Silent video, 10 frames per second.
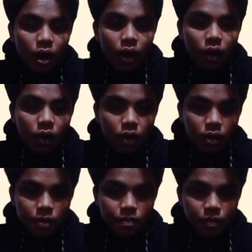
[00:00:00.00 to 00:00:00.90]

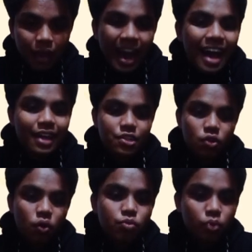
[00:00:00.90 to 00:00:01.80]
are hikes
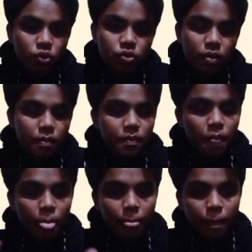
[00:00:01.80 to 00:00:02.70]
on both
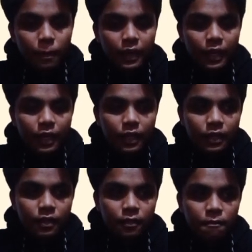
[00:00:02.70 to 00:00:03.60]

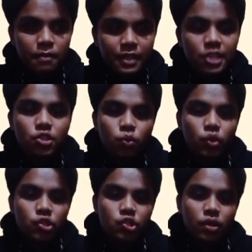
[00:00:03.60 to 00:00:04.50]
in this
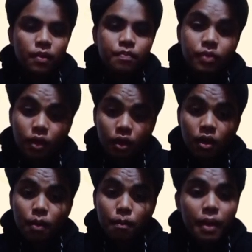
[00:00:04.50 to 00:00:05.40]
situation,
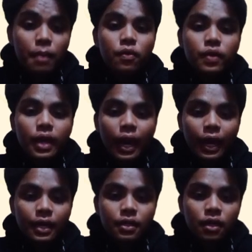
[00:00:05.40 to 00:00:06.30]
memory
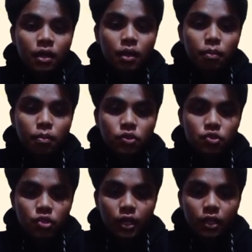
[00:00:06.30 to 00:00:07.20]
and motor
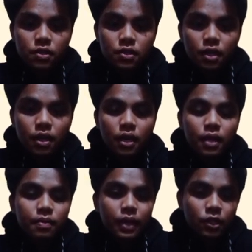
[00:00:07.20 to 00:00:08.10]
skills.
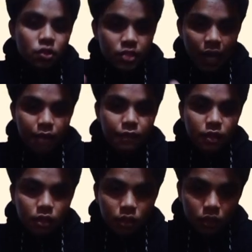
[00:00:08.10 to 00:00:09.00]
Those have
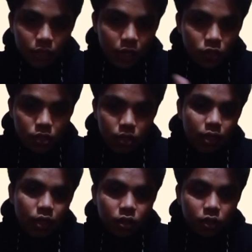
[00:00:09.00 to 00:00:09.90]

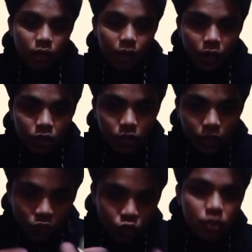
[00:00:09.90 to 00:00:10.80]
a
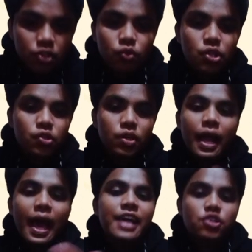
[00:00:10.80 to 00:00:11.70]
natural situation and
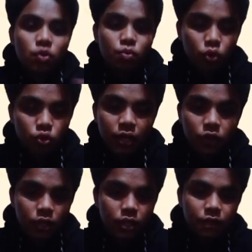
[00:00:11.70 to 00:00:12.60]
hikes on both
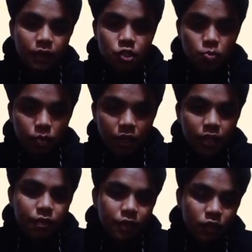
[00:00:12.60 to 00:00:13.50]
inductive and
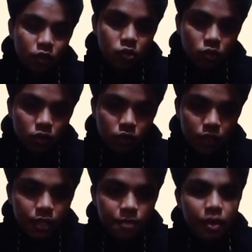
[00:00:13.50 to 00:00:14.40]
explicative intellectual learning.